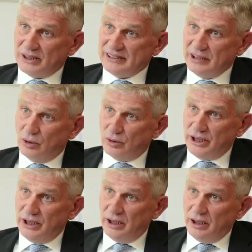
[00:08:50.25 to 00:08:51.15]
So
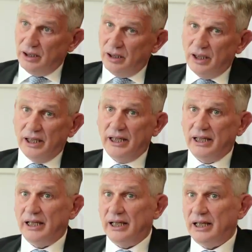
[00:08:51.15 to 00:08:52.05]
diplomacy is a way
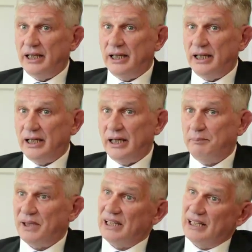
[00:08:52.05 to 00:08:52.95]
to
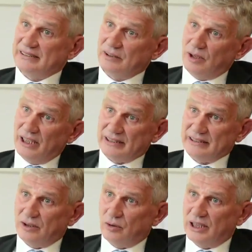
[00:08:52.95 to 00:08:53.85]

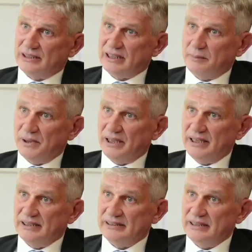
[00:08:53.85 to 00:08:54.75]
summarize
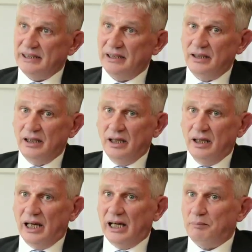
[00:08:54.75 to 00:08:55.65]
all these
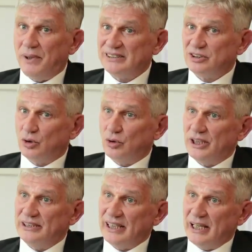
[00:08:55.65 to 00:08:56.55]
pieces of
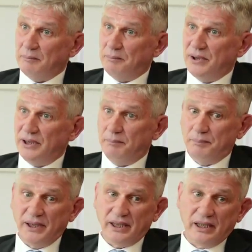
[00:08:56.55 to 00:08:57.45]
information and to
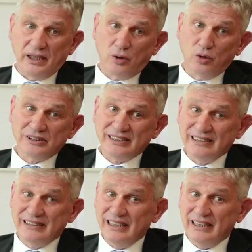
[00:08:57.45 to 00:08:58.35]
get in touch with
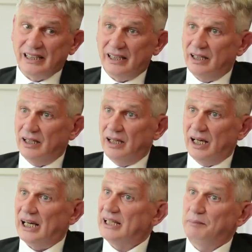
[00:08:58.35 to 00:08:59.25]
other countries
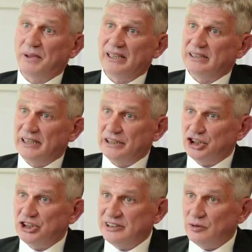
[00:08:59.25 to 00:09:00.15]
and to relate
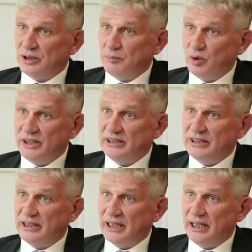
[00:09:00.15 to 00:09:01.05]
with other
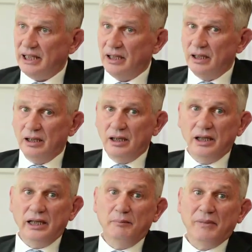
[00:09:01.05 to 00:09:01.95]
countries,
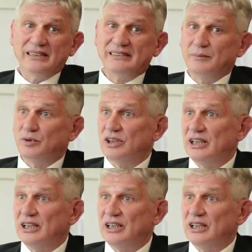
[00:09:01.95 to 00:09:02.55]
keeping